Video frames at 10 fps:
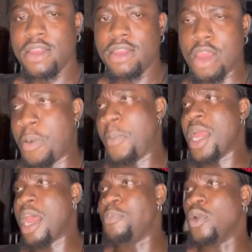your papa
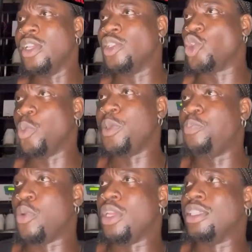na police, stupid
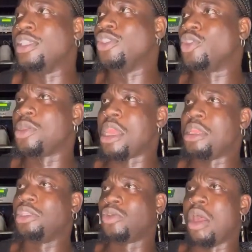police, insult them,
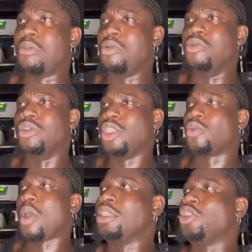this one, mumu, this
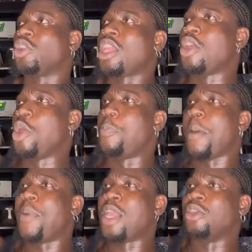insult them, your
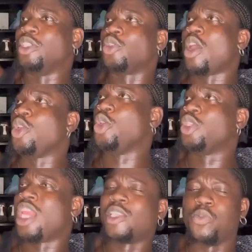papa, your this one,
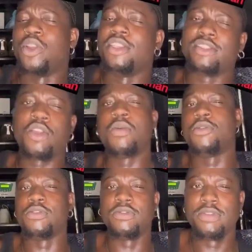useless police, come
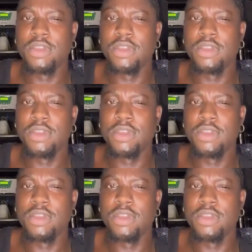on.